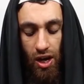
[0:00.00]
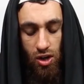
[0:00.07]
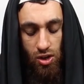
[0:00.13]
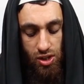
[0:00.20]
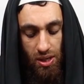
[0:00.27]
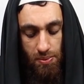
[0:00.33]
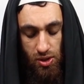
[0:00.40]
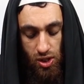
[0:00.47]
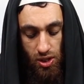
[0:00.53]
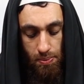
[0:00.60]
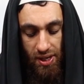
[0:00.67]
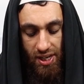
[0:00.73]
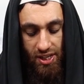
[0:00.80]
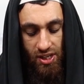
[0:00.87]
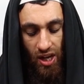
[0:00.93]
Now Khatib
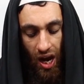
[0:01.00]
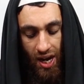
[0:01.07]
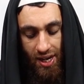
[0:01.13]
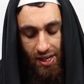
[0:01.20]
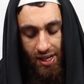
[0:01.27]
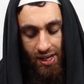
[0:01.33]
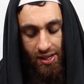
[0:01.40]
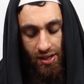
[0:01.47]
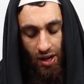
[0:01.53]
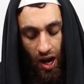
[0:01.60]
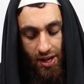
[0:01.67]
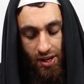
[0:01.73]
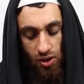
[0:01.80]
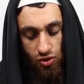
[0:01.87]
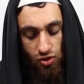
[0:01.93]
al-Sherbini died in
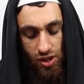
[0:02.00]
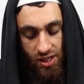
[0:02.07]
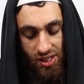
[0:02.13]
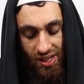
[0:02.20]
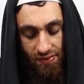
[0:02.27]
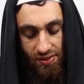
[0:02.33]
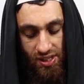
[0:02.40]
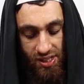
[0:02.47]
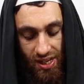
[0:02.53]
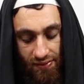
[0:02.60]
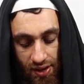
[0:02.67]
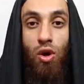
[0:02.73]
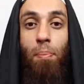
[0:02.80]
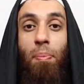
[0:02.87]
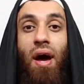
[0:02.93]

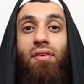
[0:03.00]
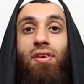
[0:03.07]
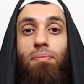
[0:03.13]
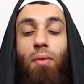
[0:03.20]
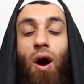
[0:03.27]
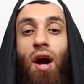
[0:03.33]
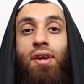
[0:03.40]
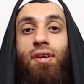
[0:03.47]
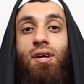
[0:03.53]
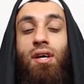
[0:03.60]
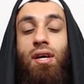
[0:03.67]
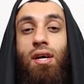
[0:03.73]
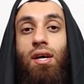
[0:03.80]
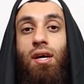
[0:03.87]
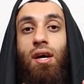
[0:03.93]
977. So bear in mind,
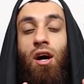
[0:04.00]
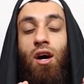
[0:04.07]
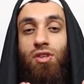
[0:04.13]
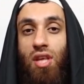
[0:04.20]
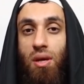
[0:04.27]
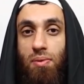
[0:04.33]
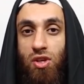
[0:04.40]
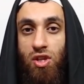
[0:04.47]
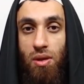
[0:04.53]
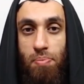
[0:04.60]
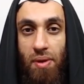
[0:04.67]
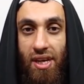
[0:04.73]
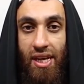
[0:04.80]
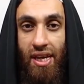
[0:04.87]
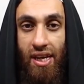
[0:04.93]
Khatib
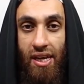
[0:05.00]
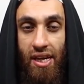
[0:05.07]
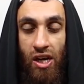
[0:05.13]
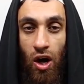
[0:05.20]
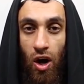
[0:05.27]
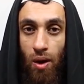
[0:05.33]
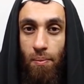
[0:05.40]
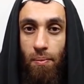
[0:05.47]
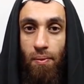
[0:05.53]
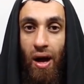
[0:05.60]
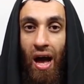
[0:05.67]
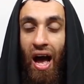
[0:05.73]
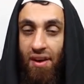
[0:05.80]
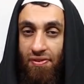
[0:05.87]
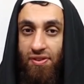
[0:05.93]
al-Sherbini come
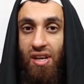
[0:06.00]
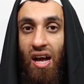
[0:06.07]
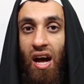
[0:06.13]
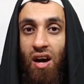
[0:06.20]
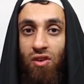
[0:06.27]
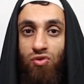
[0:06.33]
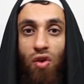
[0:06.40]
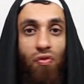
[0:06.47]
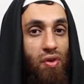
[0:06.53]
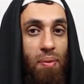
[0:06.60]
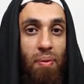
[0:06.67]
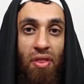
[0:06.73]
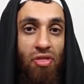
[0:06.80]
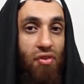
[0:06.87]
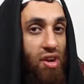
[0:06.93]
after
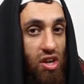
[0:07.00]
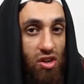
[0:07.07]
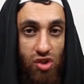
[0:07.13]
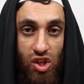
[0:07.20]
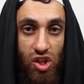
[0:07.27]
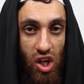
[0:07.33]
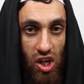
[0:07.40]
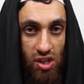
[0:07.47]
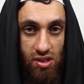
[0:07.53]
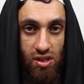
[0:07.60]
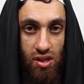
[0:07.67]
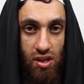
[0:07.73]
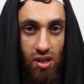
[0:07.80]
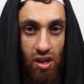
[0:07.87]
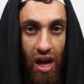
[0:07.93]
roughly about 300
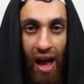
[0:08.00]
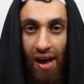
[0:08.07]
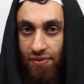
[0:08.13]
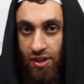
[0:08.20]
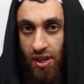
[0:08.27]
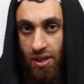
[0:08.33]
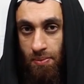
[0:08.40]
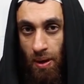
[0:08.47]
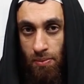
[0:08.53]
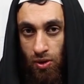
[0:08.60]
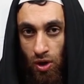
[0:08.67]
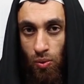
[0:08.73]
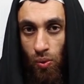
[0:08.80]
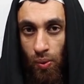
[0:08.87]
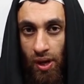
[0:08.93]
years after Imam
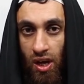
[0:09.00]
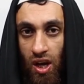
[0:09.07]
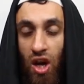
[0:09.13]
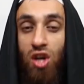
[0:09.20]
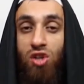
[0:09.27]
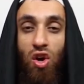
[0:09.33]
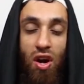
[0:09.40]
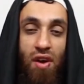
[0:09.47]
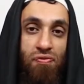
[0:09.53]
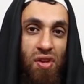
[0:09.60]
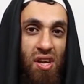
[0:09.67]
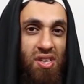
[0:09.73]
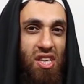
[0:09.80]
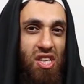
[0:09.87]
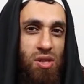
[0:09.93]
al-Nawawi. So if
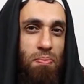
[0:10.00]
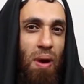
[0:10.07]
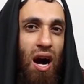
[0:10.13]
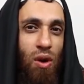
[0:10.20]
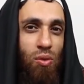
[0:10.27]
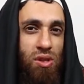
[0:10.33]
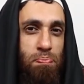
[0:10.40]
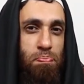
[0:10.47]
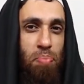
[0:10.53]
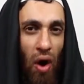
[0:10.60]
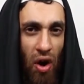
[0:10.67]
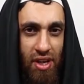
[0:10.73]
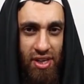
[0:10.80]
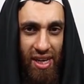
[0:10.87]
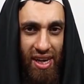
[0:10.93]
this ijma'a was
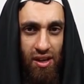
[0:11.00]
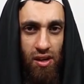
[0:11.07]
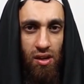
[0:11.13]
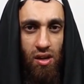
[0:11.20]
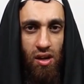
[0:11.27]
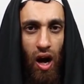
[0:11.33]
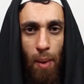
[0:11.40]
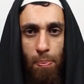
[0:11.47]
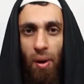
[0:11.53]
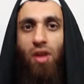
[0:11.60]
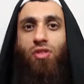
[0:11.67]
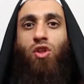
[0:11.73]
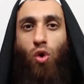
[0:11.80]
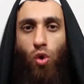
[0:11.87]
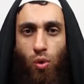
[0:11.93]
binding
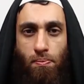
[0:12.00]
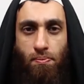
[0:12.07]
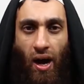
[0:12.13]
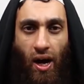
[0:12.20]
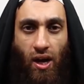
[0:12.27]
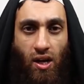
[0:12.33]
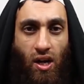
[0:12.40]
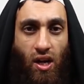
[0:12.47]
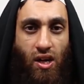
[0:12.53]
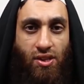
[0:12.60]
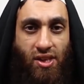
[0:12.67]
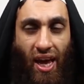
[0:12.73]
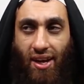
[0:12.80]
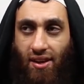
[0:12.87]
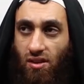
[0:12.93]
upon the Ummah,
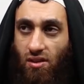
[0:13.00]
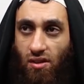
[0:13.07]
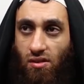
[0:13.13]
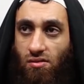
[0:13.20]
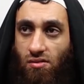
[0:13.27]
then